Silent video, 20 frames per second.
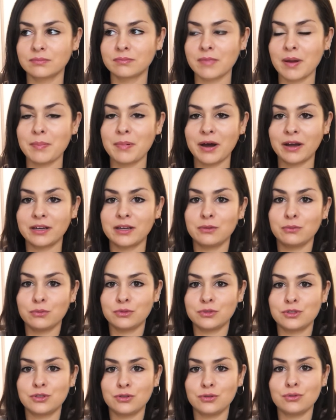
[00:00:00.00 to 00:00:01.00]
my body
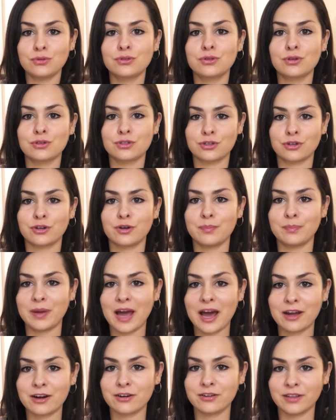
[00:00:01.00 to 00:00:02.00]
was used to a certain
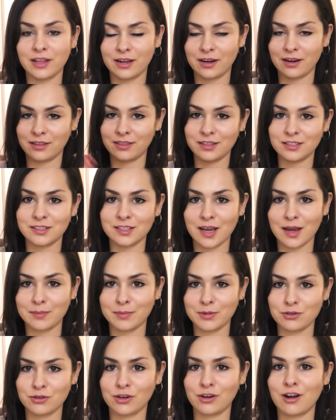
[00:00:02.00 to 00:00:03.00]
pattern, that at this time
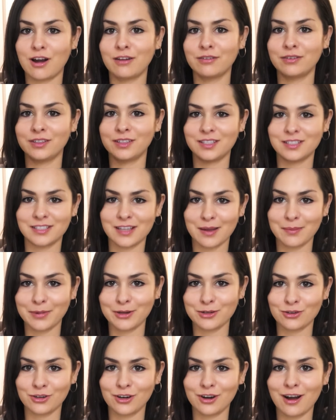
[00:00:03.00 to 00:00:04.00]
I drink coffee, this time I
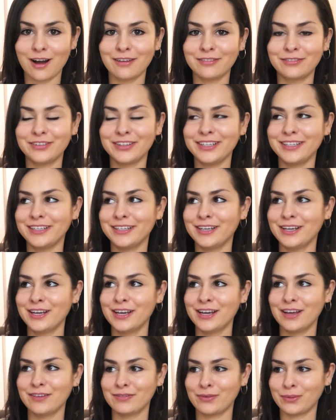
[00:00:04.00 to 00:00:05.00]
drink coffee,
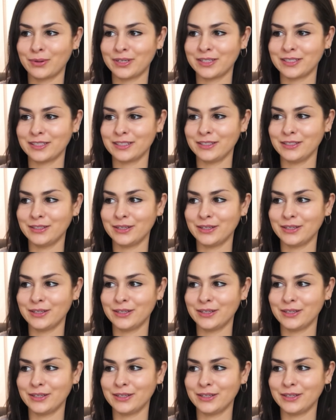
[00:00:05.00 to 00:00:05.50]
if I want,